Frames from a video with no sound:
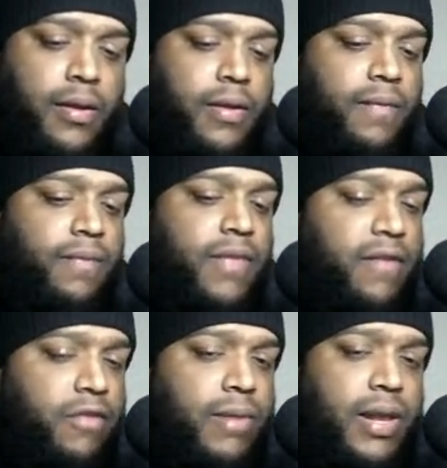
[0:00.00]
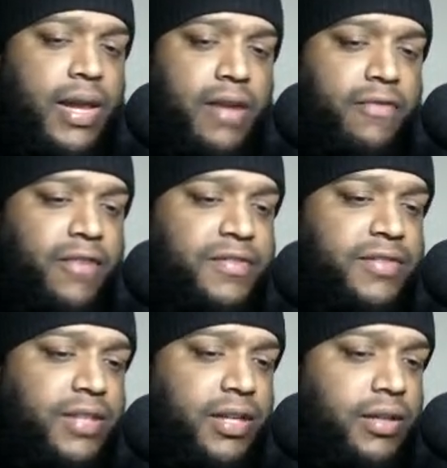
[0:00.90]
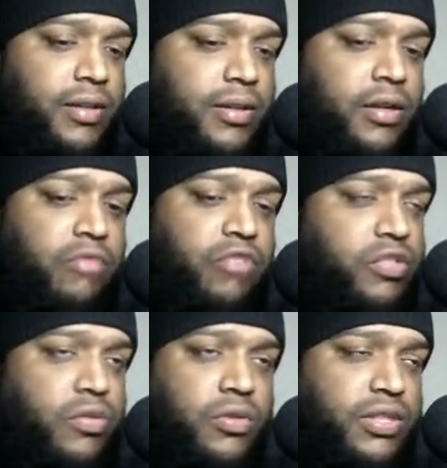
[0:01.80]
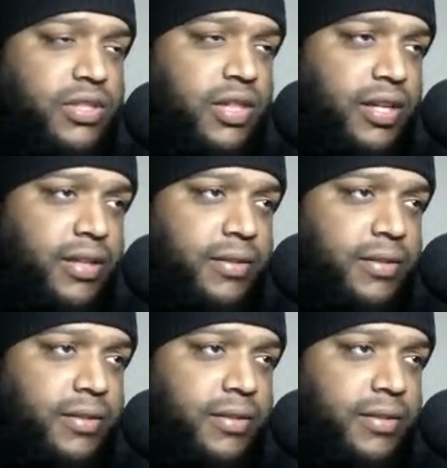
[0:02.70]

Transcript: Never in my life I've seen a ritual this clean.